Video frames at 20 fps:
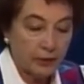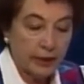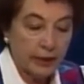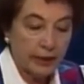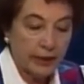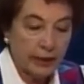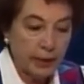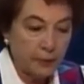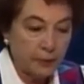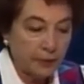
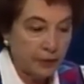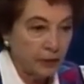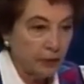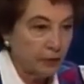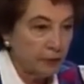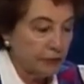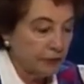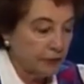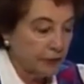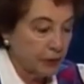Any pile
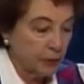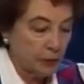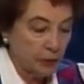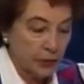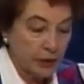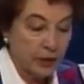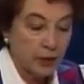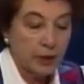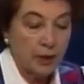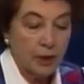fabric,
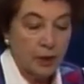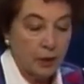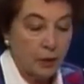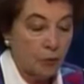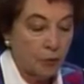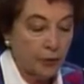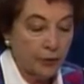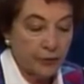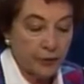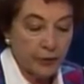
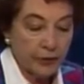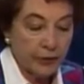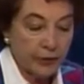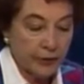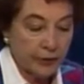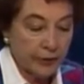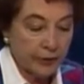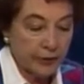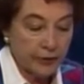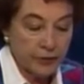whether it
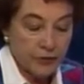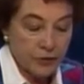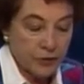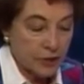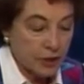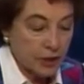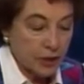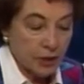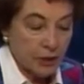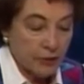is
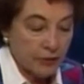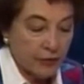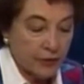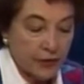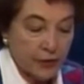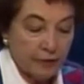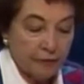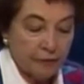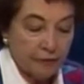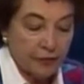
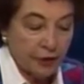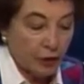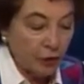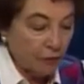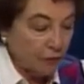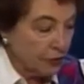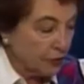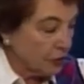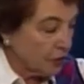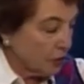the
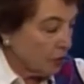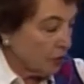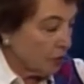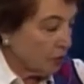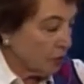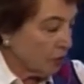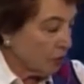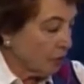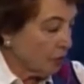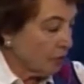velvet
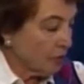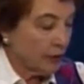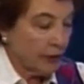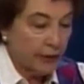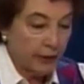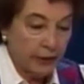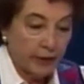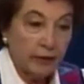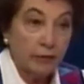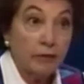or
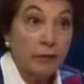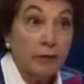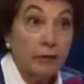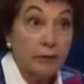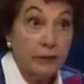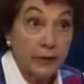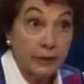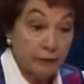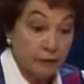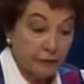a
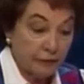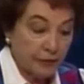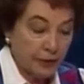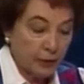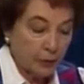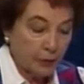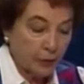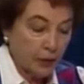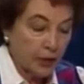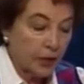knit
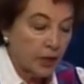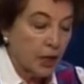fabric,